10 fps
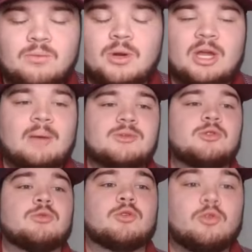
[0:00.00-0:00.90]
when it comes to
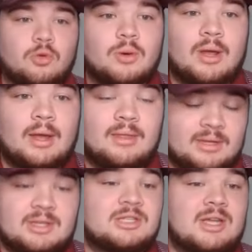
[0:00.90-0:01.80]
recruiting
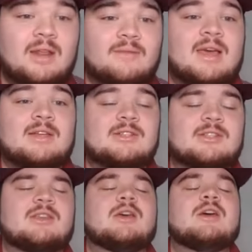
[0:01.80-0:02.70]
than the state of
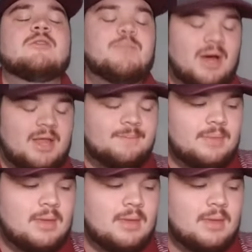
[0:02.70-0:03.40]
Texas. But